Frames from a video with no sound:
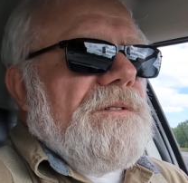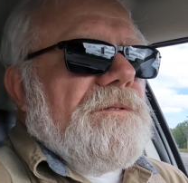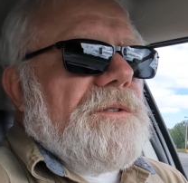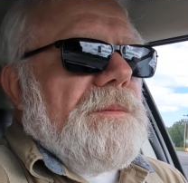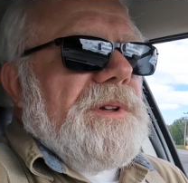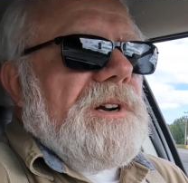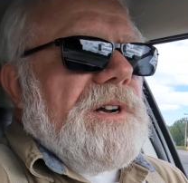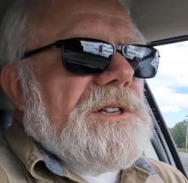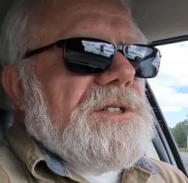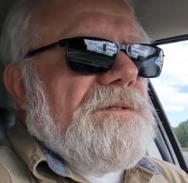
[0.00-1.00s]
from
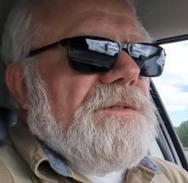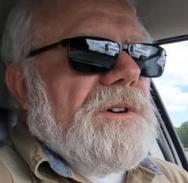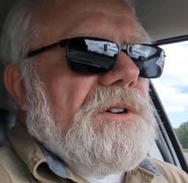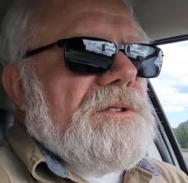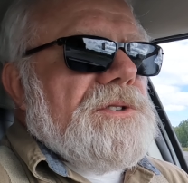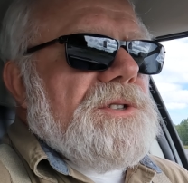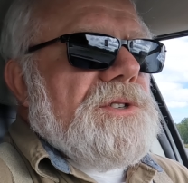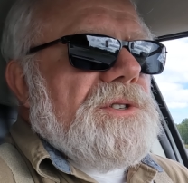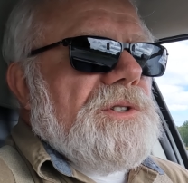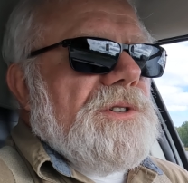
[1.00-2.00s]
International Falls